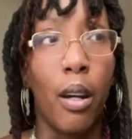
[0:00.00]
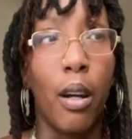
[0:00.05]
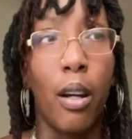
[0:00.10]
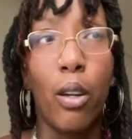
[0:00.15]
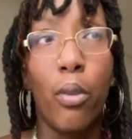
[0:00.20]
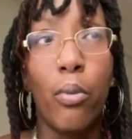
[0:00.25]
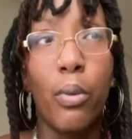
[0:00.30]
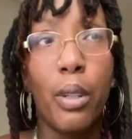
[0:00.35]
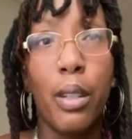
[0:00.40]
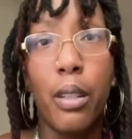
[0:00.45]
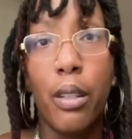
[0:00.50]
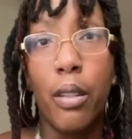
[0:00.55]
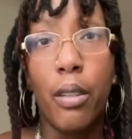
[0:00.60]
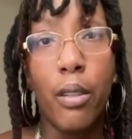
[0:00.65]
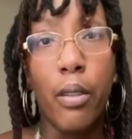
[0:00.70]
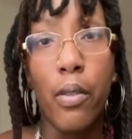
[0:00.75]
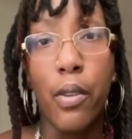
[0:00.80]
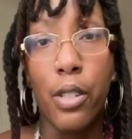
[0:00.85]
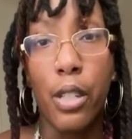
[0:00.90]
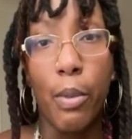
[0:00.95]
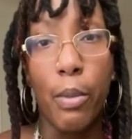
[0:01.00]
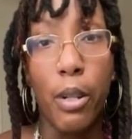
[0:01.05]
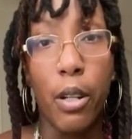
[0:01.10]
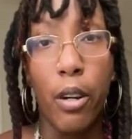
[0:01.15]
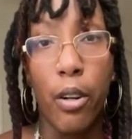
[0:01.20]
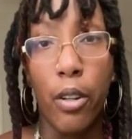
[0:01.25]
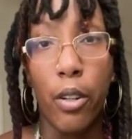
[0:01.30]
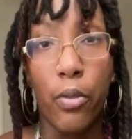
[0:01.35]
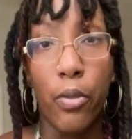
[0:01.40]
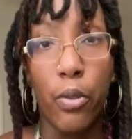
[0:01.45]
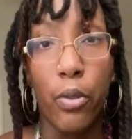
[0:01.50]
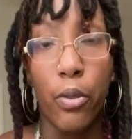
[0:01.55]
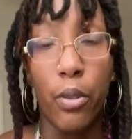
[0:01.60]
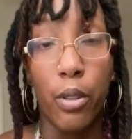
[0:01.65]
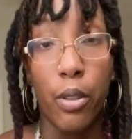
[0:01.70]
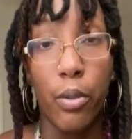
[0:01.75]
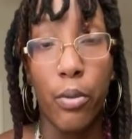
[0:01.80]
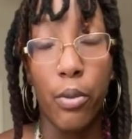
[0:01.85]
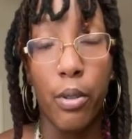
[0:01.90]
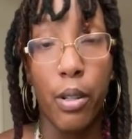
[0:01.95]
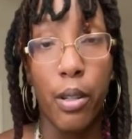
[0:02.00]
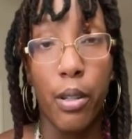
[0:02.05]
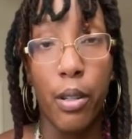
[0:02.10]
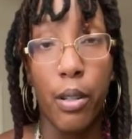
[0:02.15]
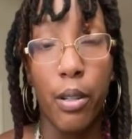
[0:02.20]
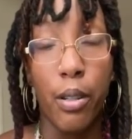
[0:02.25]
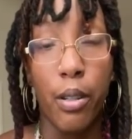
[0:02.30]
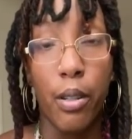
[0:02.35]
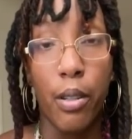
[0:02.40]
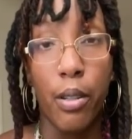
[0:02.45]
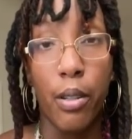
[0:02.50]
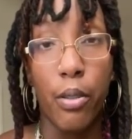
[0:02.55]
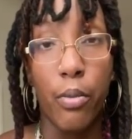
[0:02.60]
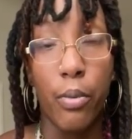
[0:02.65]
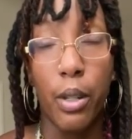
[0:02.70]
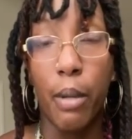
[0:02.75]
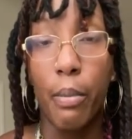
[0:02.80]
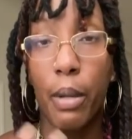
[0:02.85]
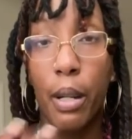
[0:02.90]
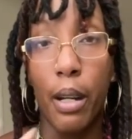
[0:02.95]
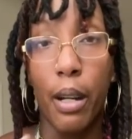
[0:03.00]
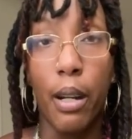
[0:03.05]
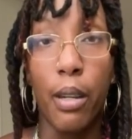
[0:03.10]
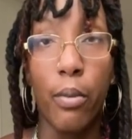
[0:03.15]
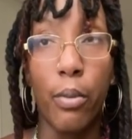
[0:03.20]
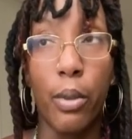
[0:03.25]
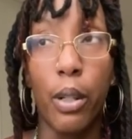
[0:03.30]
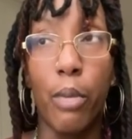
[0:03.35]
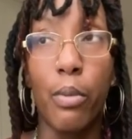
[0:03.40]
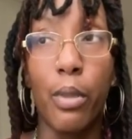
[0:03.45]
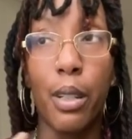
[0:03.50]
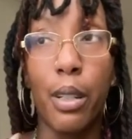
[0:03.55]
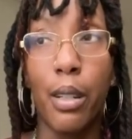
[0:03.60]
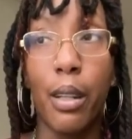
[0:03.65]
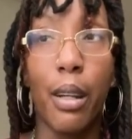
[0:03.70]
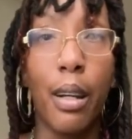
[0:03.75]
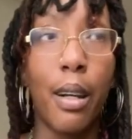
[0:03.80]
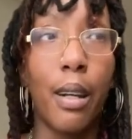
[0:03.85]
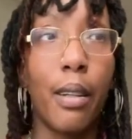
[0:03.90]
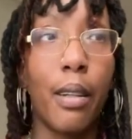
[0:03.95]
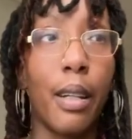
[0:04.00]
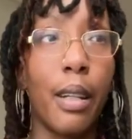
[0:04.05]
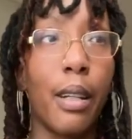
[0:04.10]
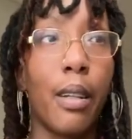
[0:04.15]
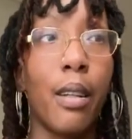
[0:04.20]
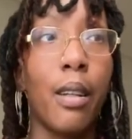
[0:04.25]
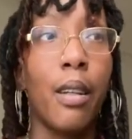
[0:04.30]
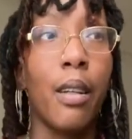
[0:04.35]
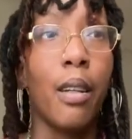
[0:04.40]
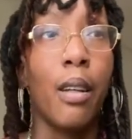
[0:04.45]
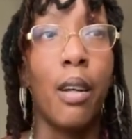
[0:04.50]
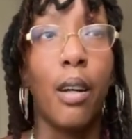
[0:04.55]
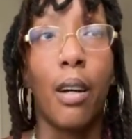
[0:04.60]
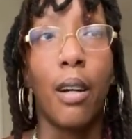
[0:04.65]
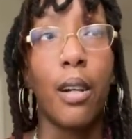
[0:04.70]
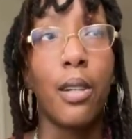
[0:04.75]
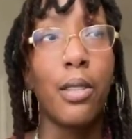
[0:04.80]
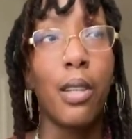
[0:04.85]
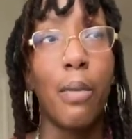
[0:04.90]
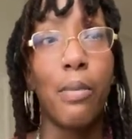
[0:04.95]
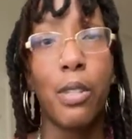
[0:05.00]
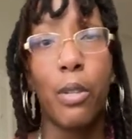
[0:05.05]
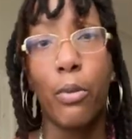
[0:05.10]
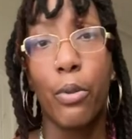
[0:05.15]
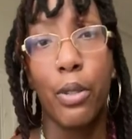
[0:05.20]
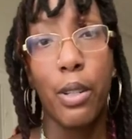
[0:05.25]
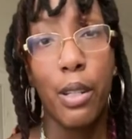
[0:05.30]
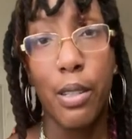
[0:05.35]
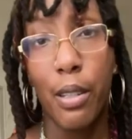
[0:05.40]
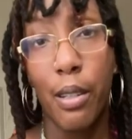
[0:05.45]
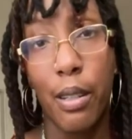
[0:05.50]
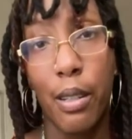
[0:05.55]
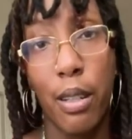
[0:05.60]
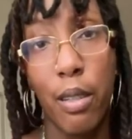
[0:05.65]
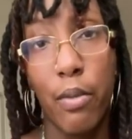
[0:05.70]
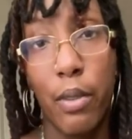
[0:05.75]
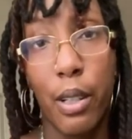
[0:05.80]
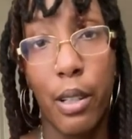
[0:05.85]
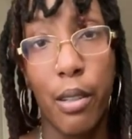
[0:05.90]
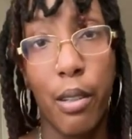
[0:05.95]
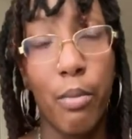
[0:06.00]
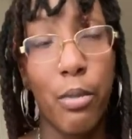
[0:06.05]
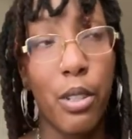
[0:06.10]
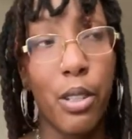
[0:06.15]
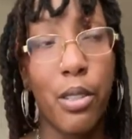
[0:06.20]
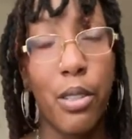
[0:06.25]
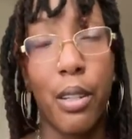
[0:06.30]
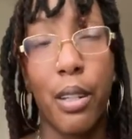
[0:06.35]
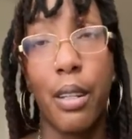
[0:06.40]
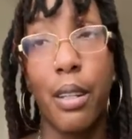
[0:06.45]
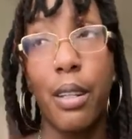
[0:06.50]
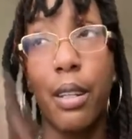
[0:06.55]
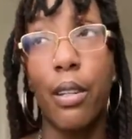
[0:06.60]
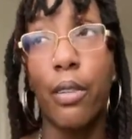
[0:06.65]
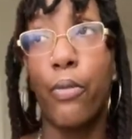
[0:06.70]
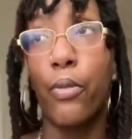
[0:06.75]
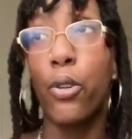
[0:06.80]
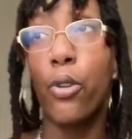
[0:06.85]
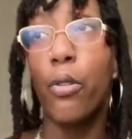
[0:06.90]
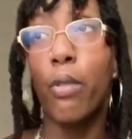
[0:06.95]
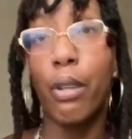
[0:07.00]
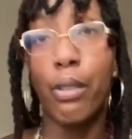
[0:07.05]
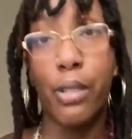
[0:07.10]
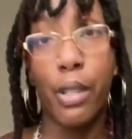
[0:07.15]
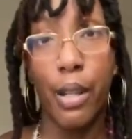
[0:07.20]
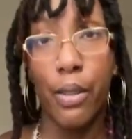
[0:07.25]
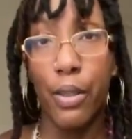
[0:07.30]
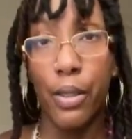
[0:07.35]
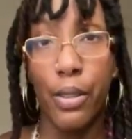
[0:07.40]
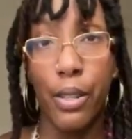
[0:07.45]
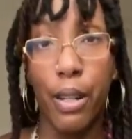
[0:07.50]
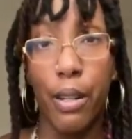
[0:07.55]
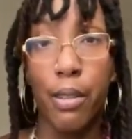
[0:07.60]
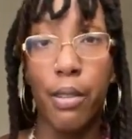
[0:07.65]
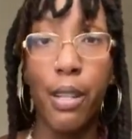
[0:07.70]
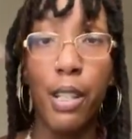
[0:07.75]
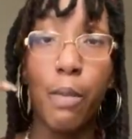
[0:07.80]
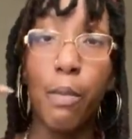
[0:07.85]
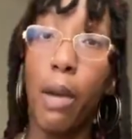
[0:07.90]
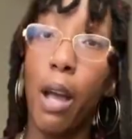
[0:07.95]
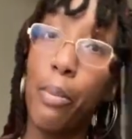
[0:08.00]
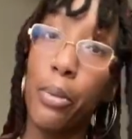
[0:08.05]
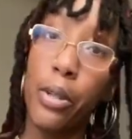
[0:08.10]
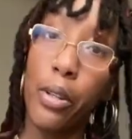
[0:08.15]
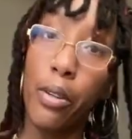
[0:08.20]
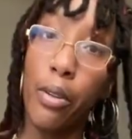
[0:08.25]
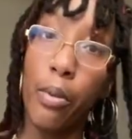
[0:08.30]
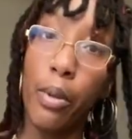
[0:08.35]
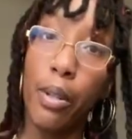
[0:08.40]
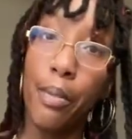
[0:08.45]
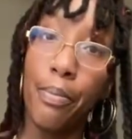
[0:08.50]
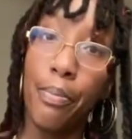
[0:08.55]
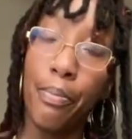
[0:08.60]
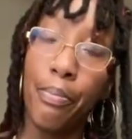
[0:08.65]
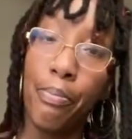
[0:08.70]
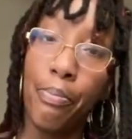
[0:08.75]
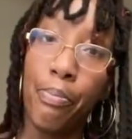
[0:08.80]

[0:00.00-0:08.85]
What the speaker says: I don't want to eat all this yummy, hearty food when I'm hot. When I'm really hot, like, a lot of times I won't eat till the evening because I'm just the heat. If you go outside in the sun, it takes my appetite away.